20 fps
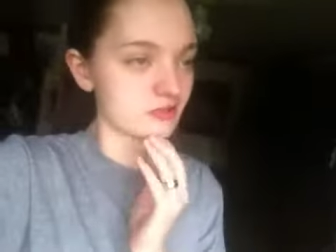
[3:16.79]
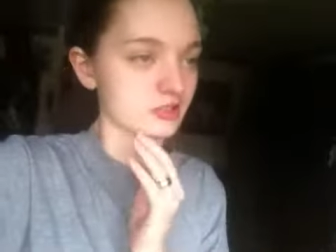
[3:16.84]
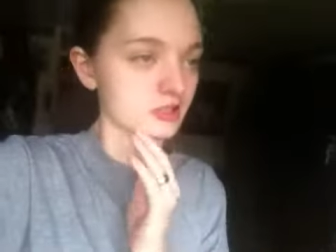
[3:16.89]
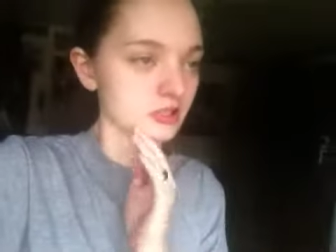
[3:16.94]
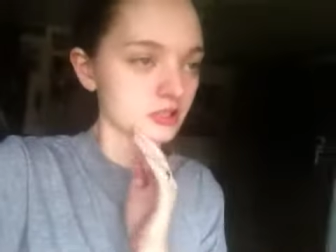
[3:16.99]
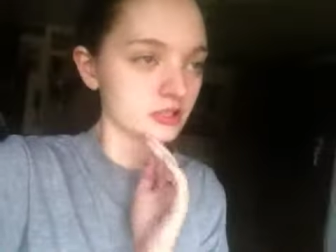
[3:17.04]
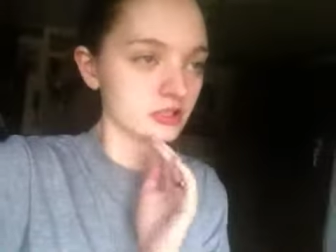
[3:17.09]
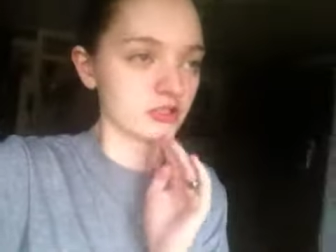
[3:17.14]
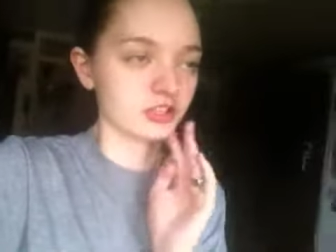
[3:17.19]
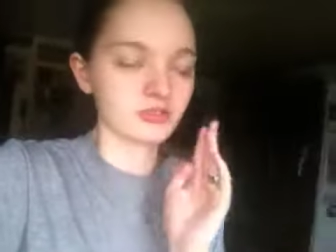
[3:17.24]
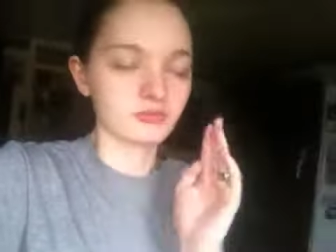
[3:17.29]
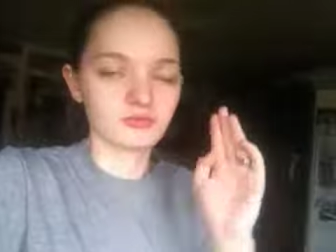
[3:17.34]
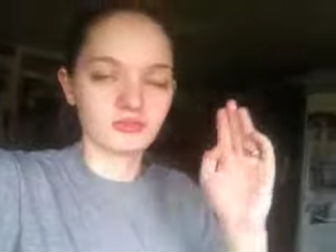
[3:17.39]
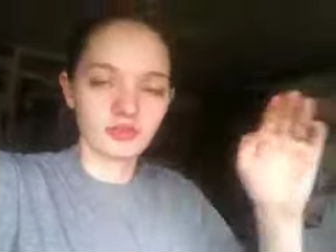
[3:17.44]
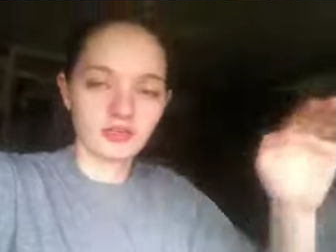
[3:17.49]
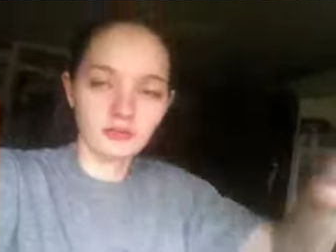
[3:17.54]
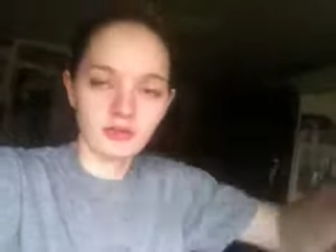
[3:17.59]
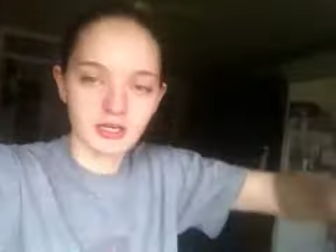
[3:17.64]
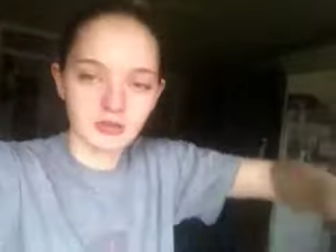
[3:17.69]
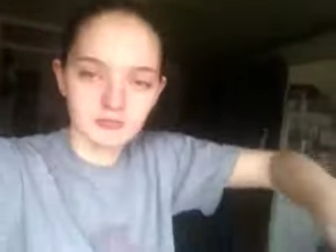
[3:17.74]
Because I'm
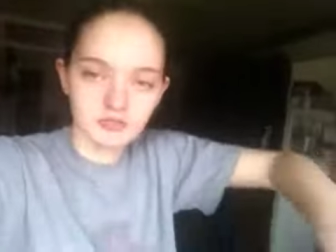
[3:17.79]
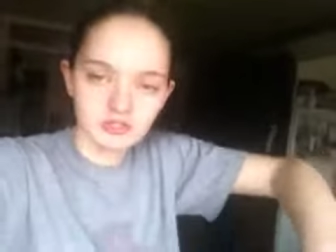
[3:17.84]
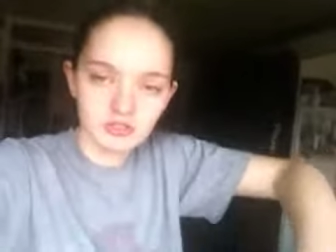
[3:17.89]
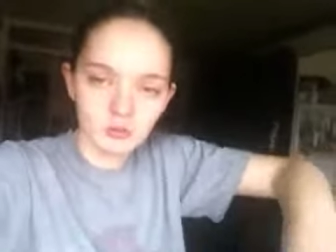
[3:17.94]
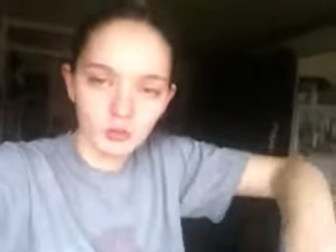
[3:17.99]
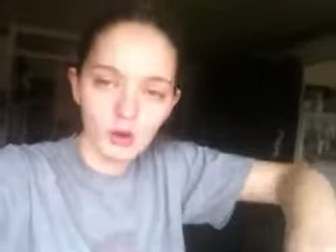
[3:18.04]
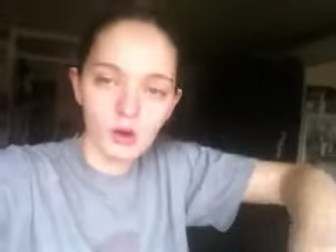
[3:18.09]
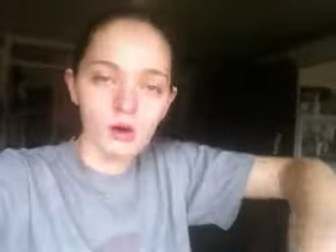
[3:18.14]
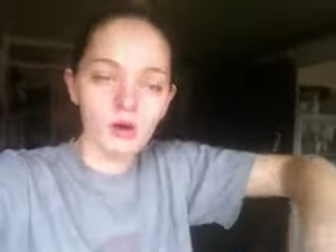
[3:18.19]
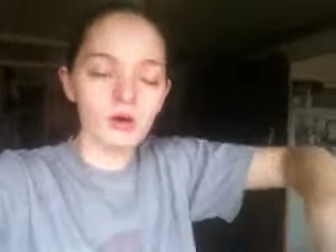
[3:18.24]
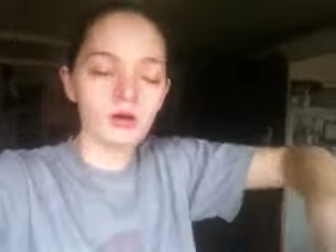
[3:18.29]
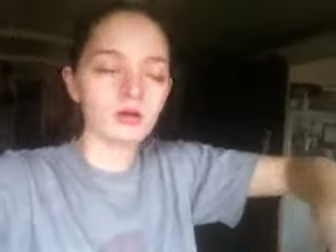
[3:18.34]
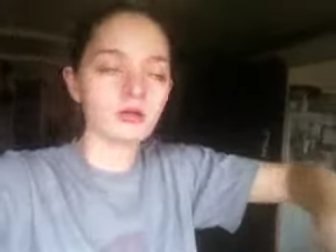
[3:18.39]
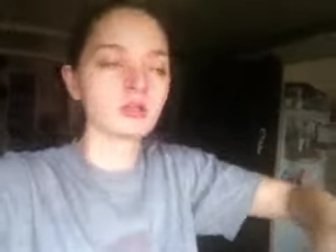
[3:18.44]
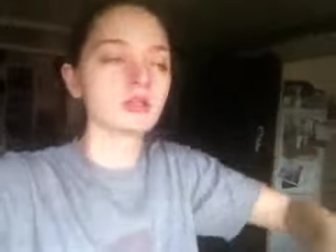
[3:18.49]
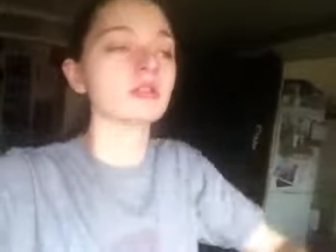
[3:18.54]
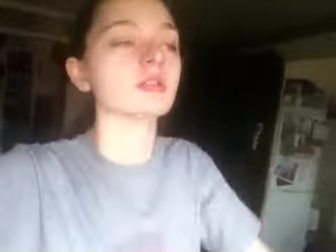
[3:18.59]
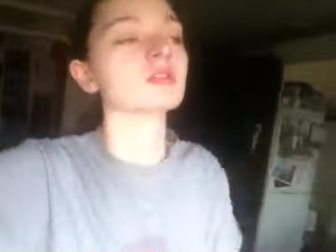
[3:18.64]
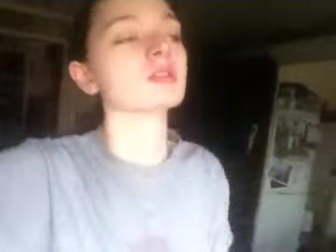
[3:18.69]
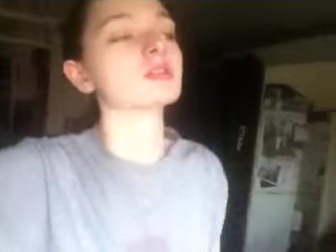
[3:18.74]
trying to make him squat
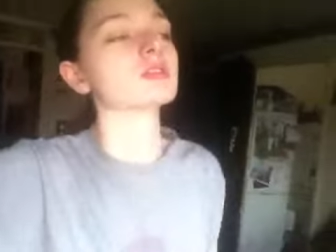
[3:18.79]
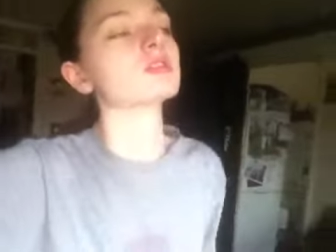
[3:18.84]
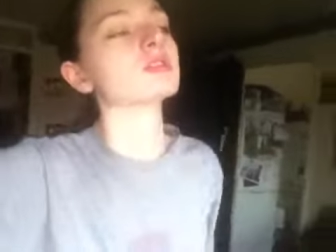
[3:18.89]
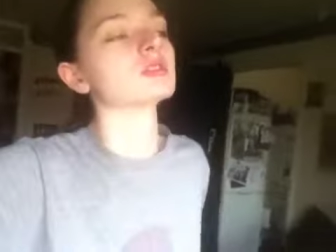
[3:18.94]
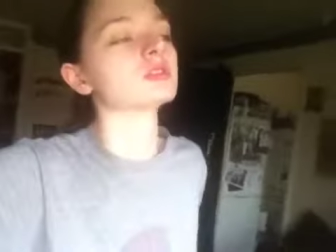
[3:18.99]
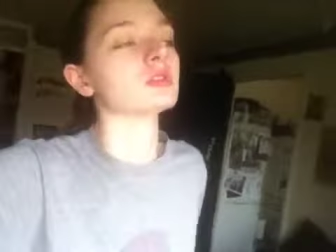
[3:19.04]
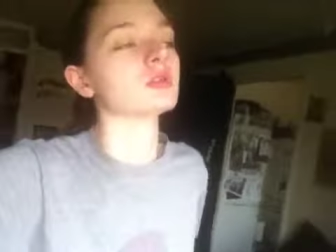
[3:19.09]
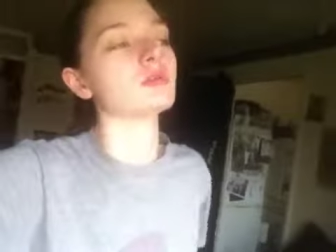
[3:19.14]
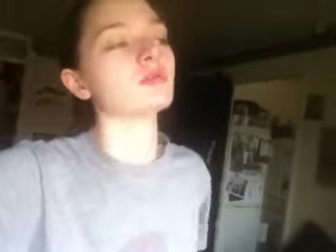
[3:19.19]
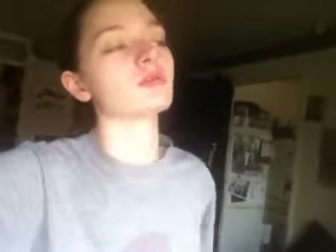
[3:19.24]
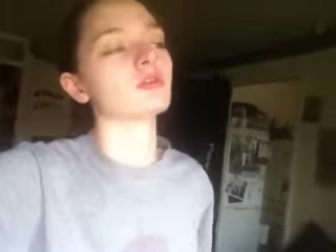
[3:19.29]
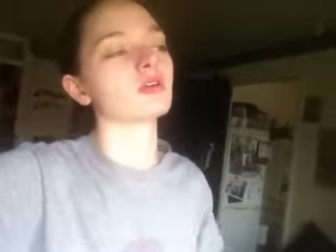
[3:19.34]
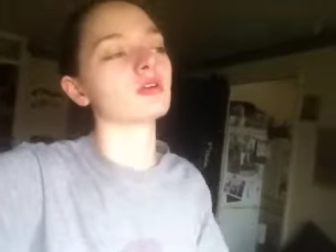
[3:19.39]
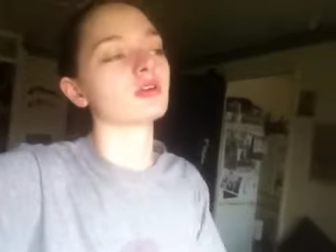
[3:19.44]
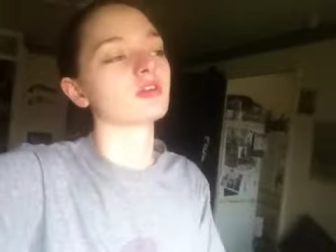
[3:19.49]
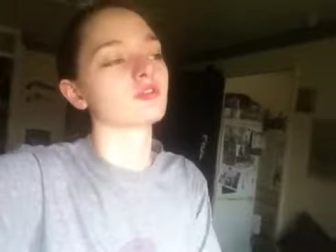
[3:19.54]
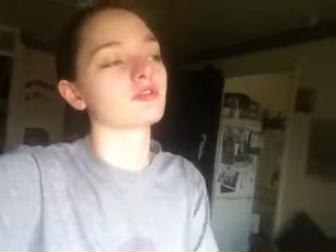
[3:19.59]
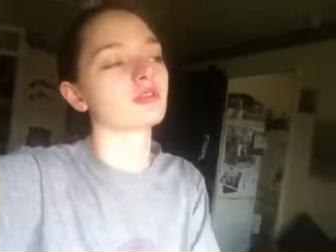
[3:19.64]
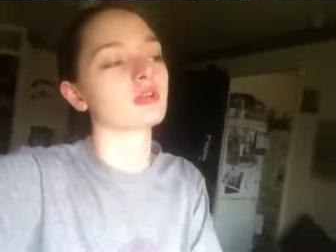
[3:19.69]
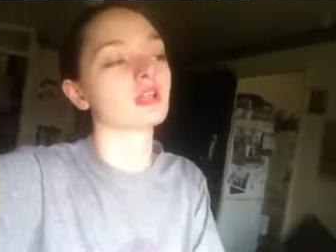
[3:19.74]
but
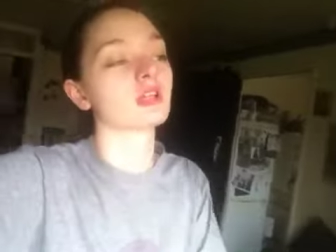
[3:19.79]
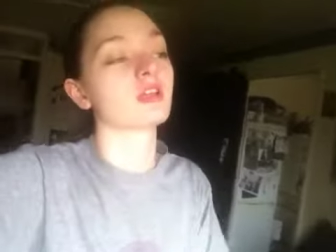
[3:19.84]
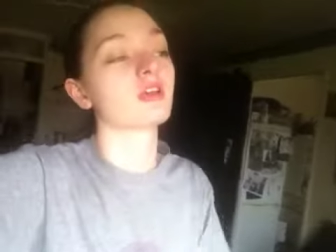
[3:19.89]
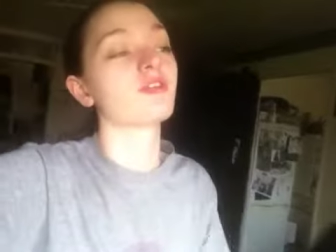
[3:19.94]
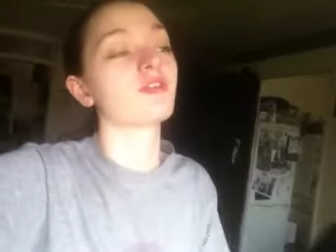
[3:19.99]
it's really